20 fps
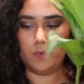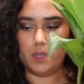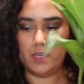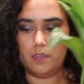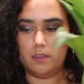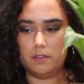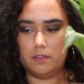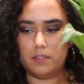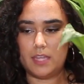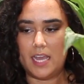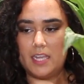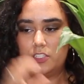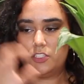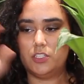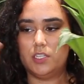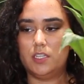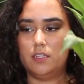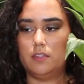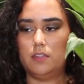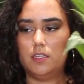with,
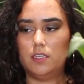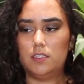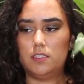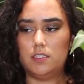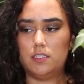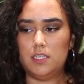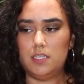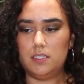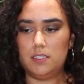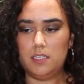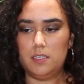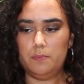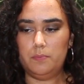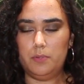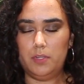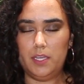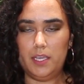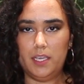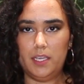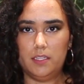actually the ZZ
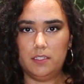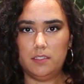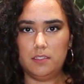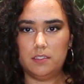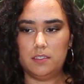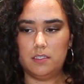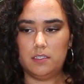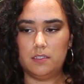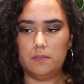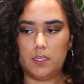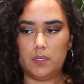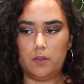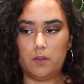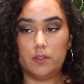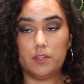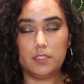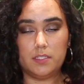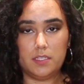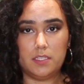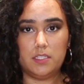plant,
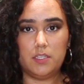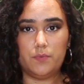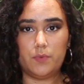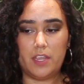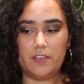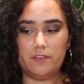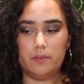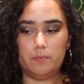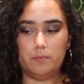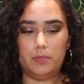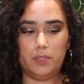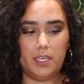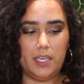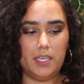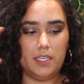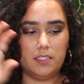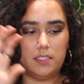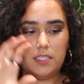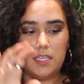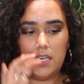or the ZZ Raven
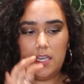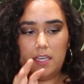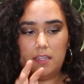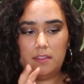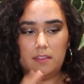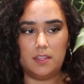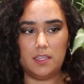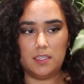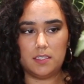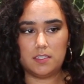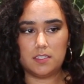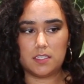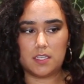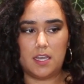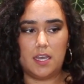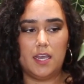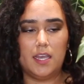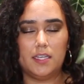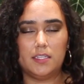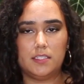plant, and this
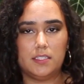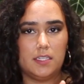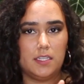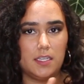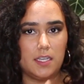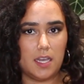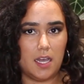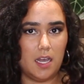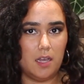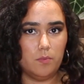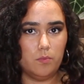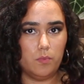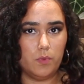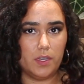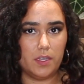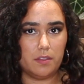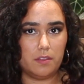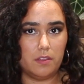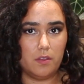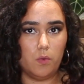guy didn't come
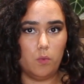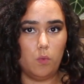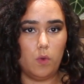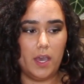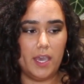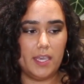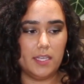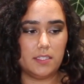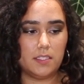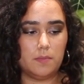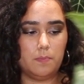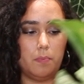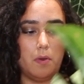with the white